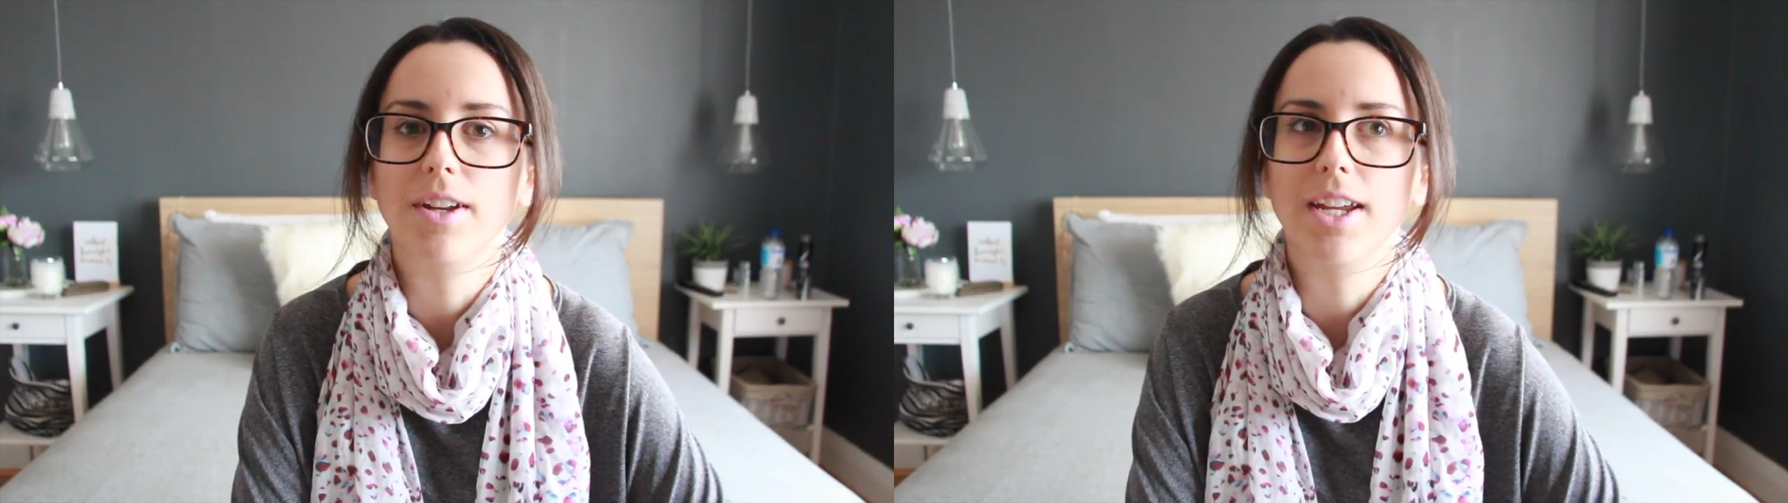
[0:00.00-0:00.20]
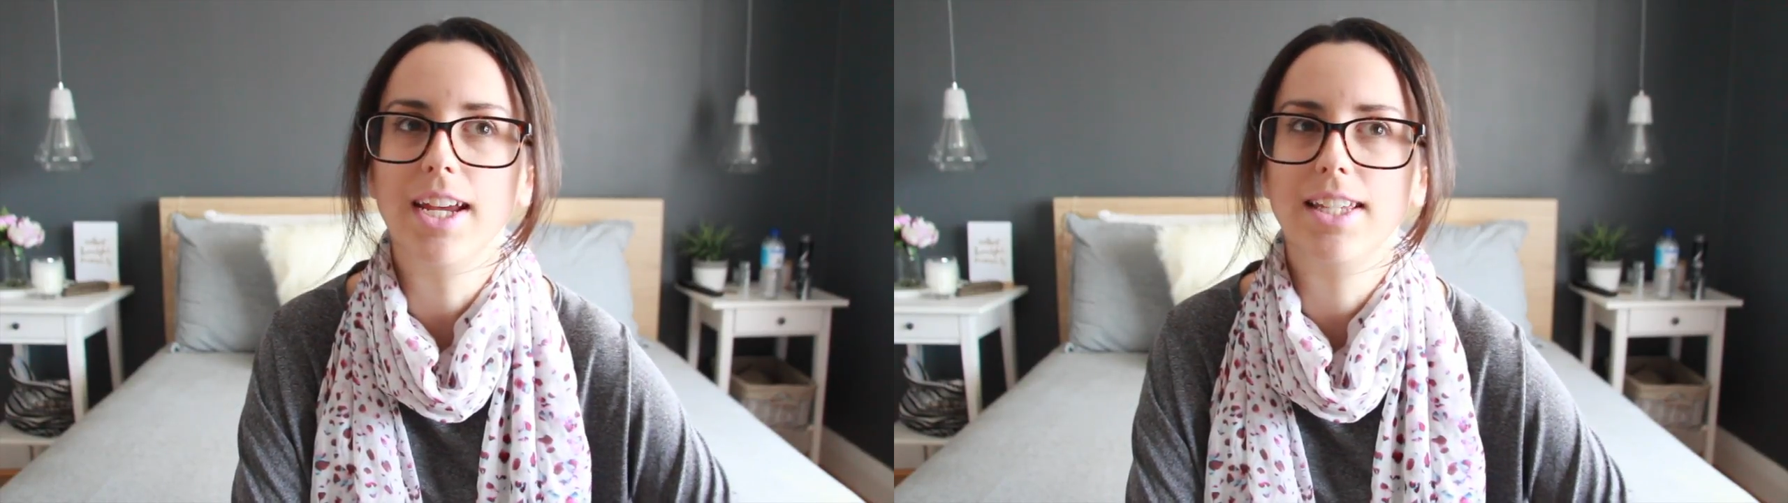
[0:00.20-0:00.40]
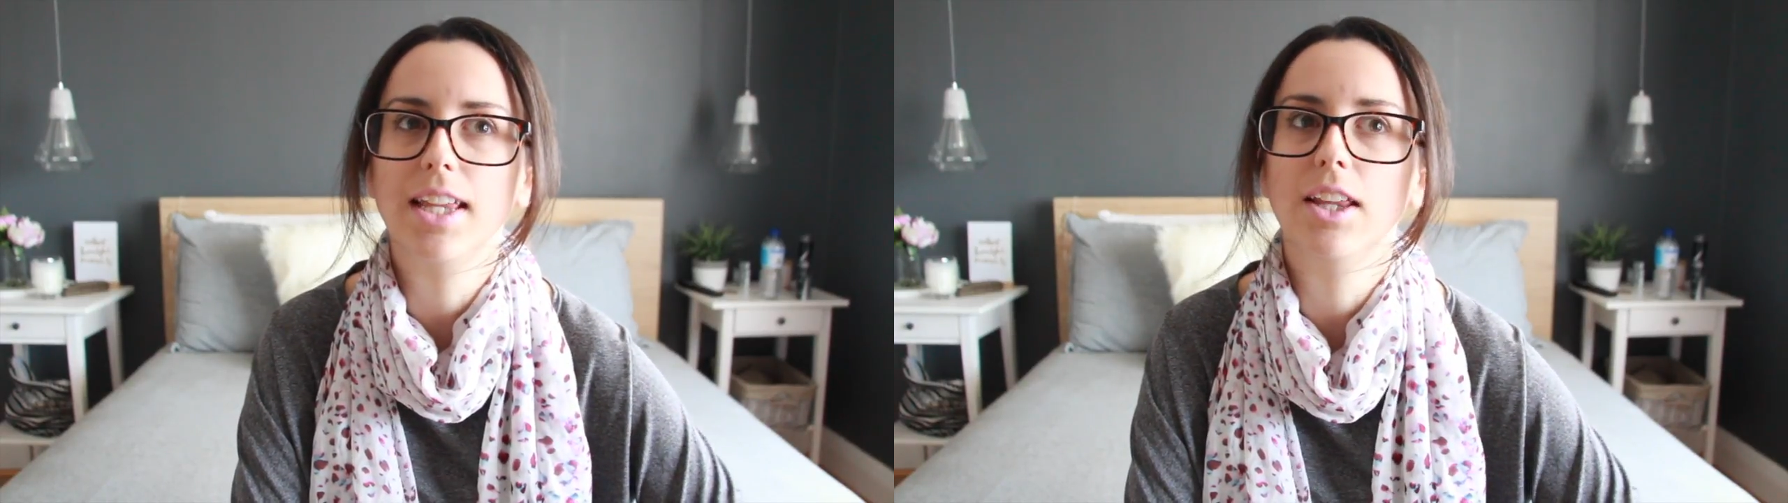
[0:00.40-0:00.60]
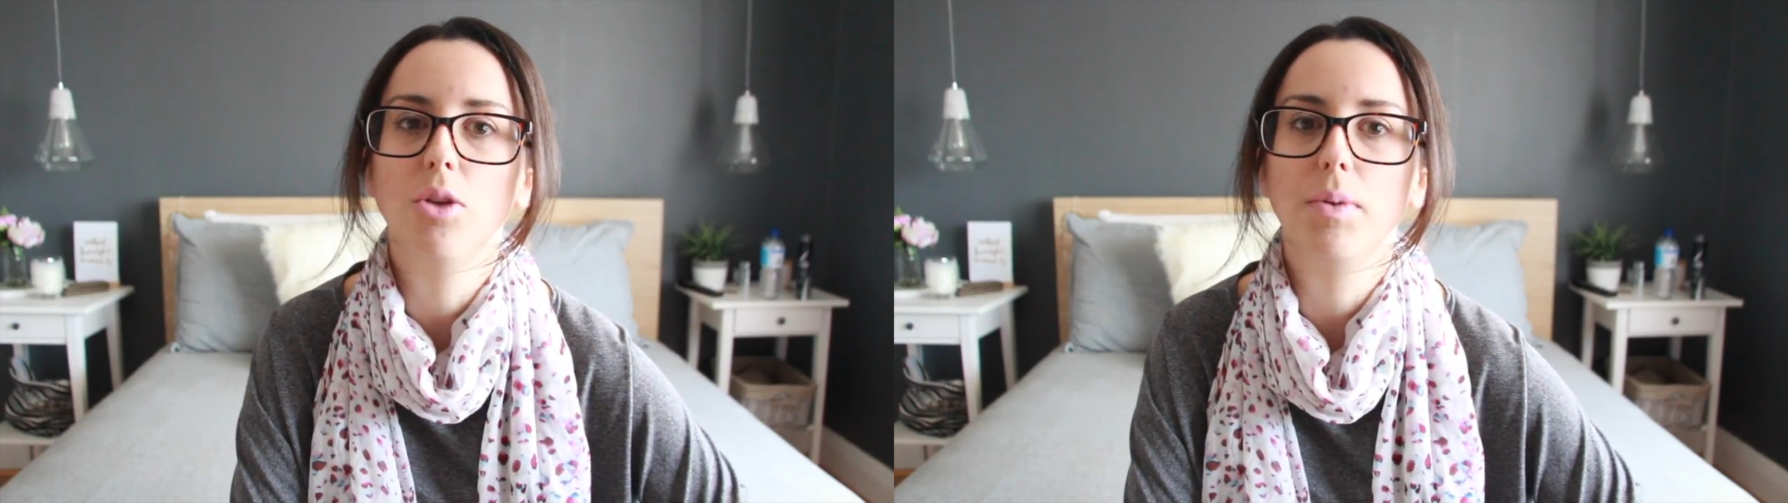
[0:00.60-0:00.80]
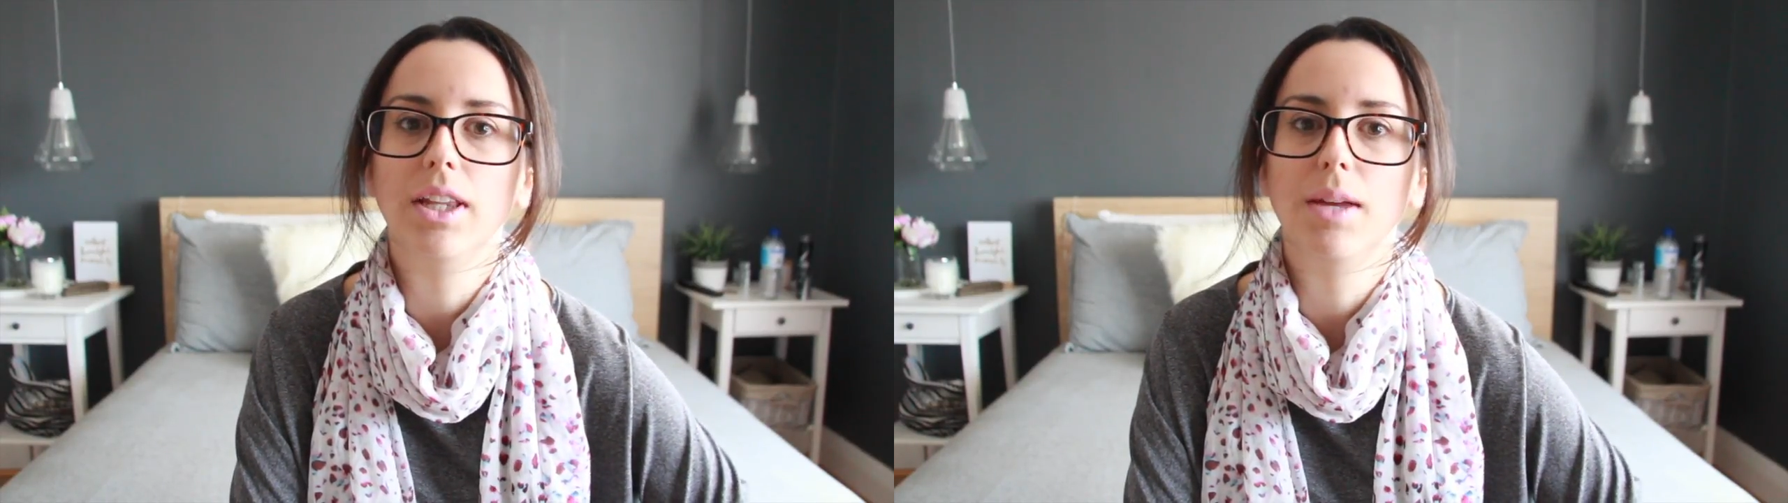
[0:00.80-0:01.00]
it is a
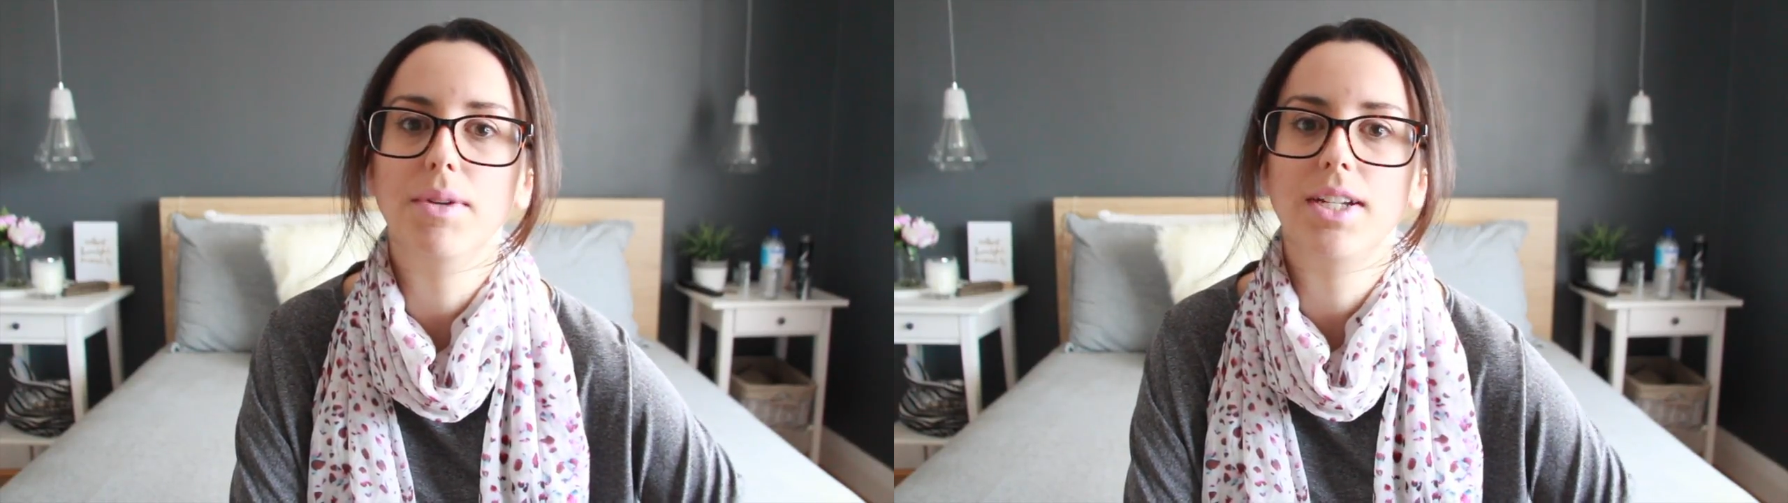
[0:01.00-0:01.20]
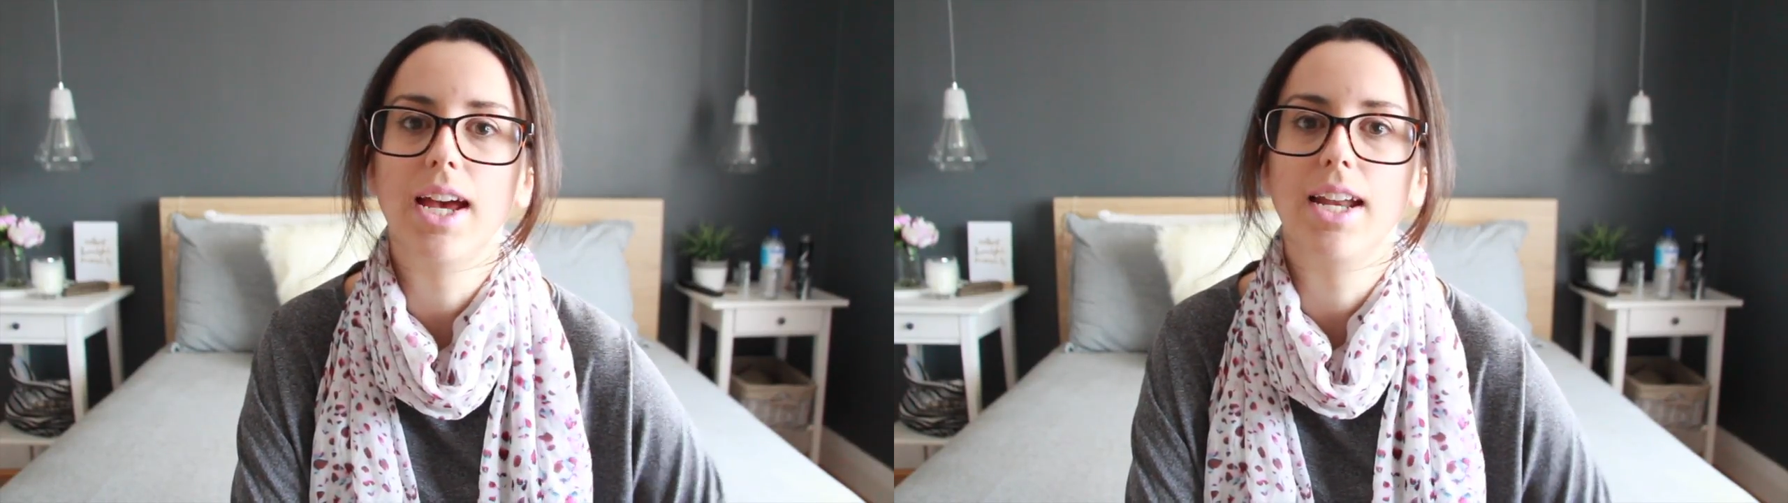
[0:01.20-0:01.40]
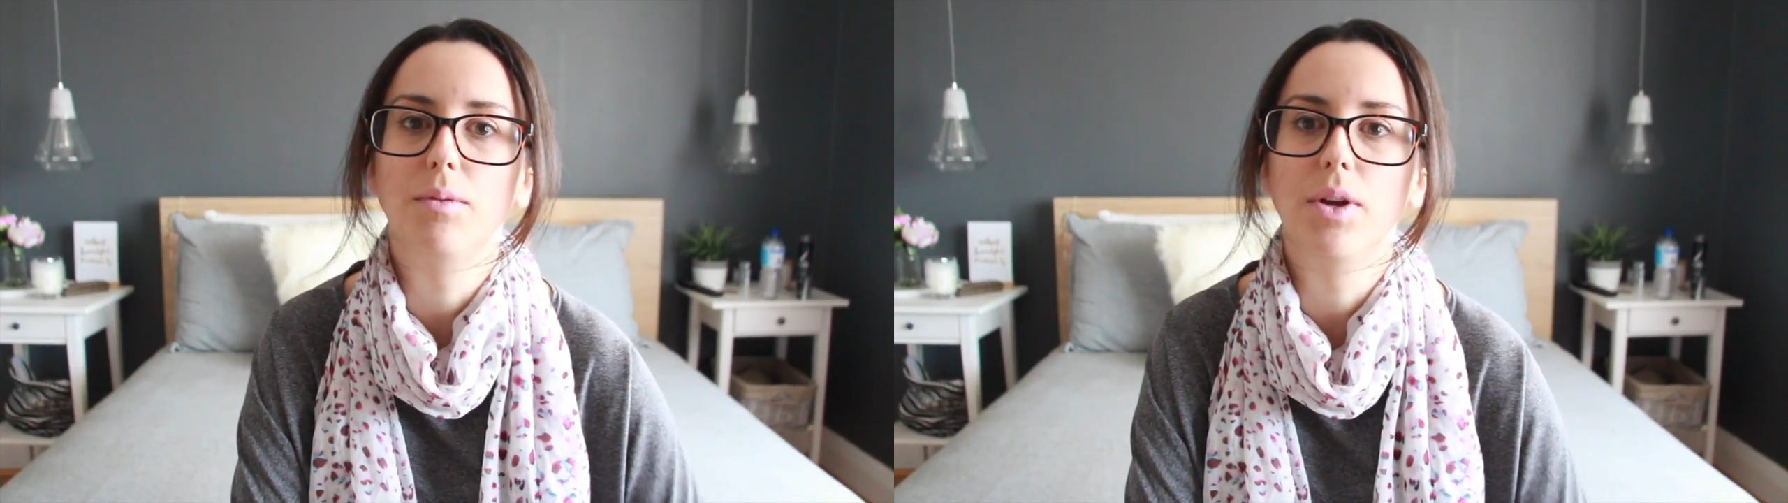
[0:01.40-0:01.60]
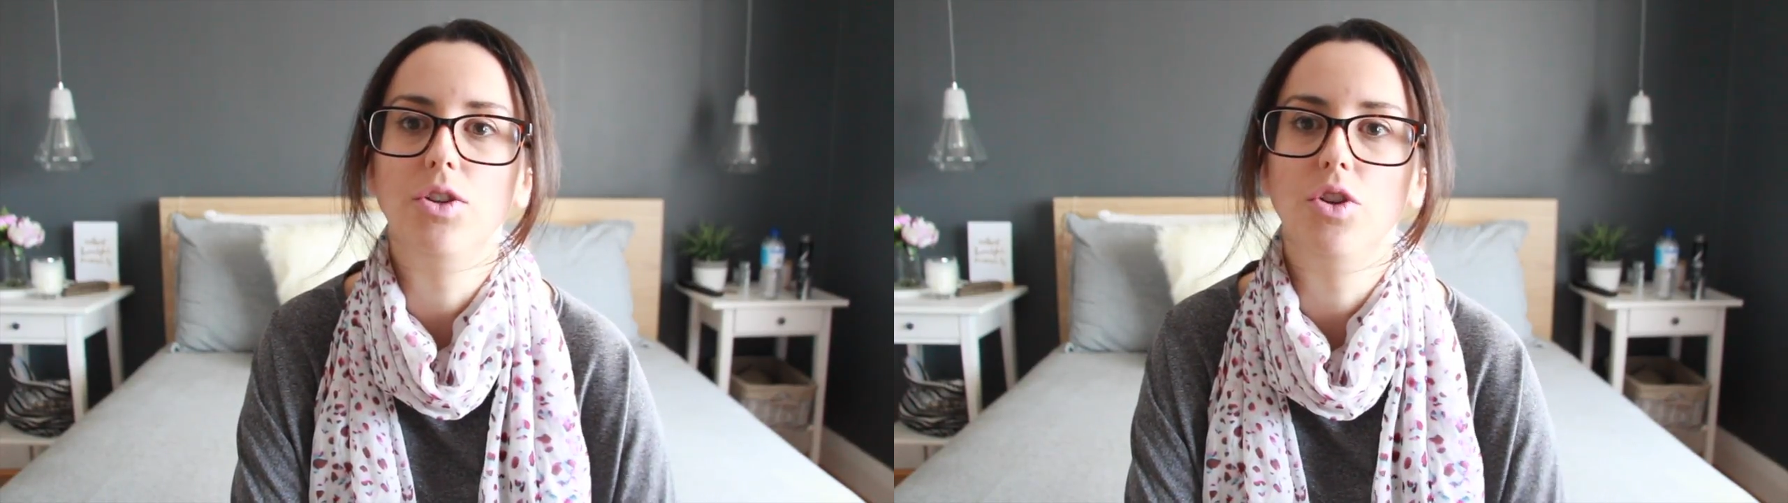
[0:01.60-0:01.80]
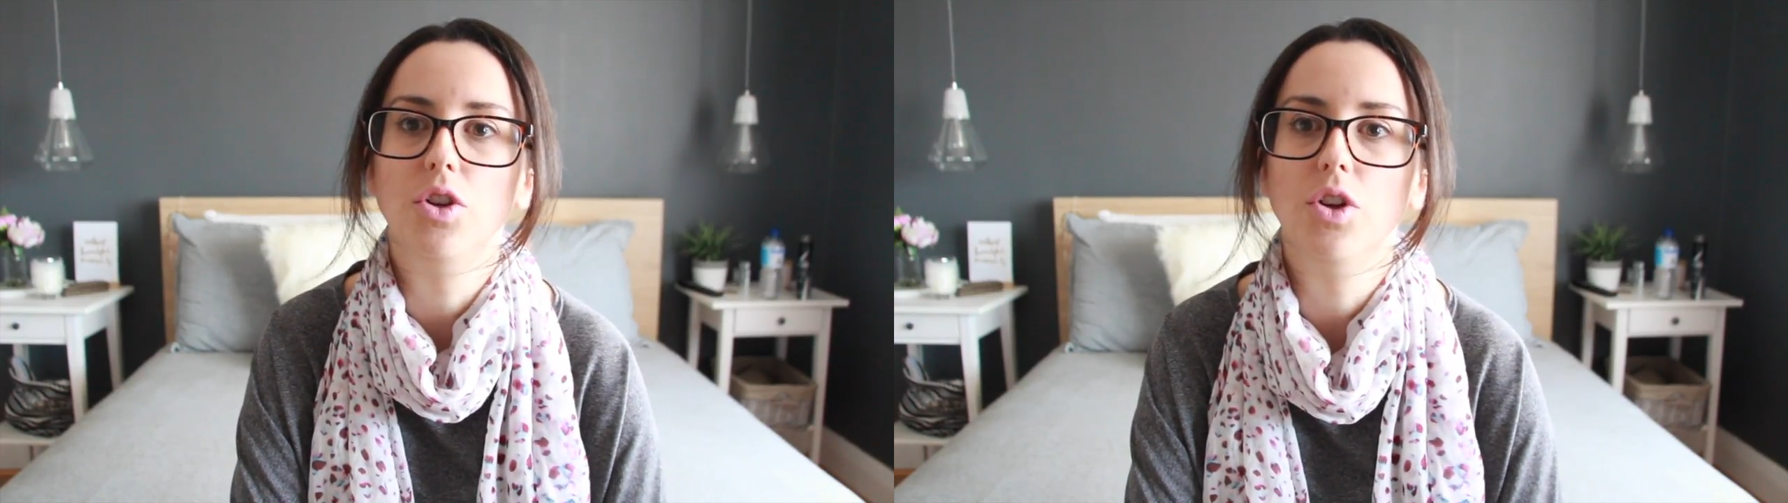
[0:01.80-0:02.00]
little bit limiting
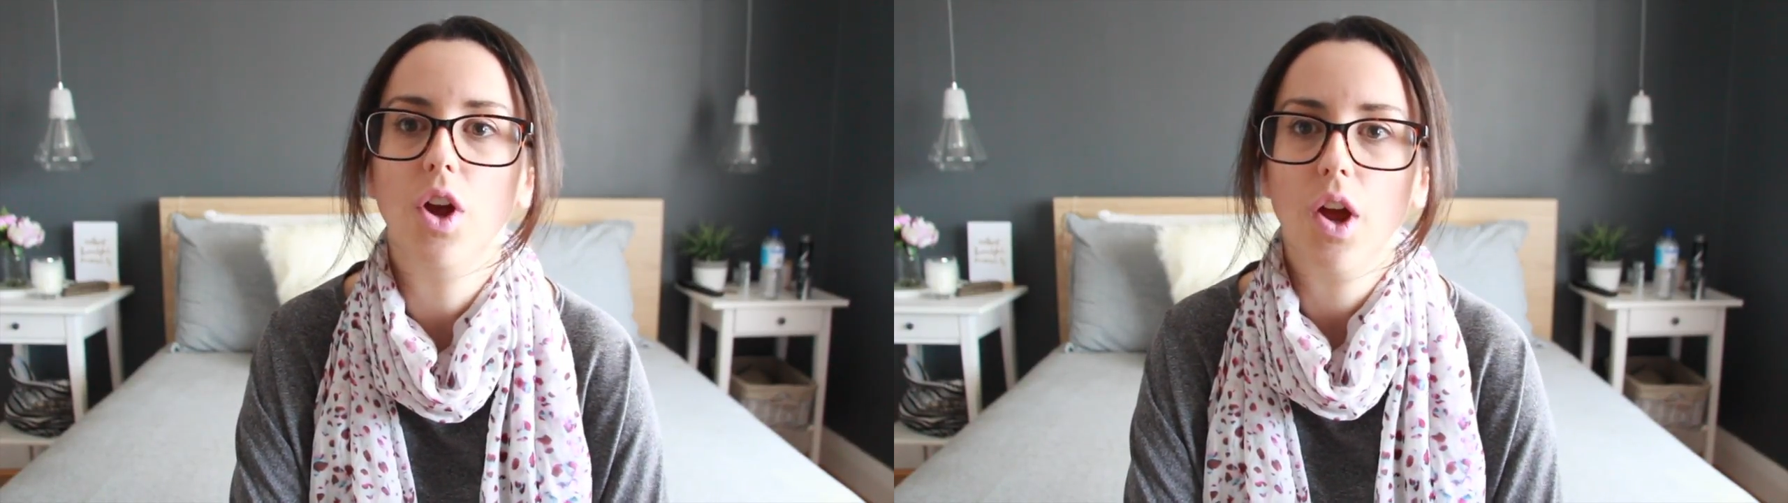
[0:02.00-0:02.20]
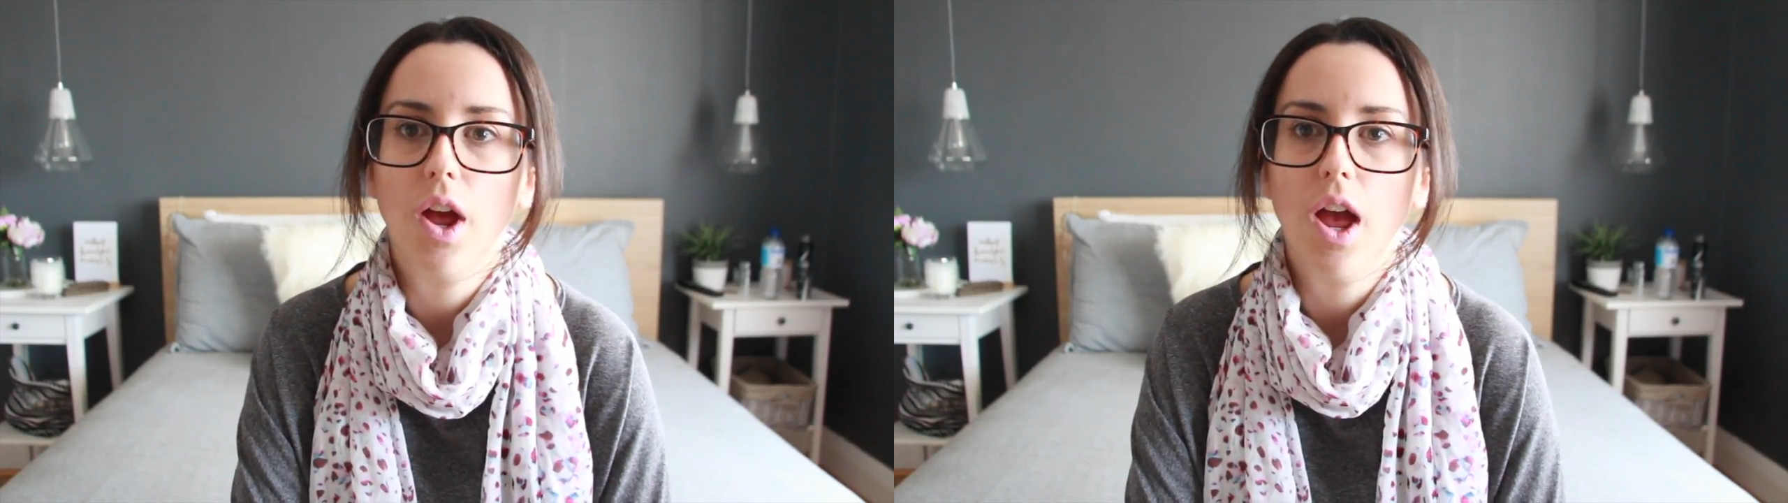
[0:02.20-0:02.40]
when you,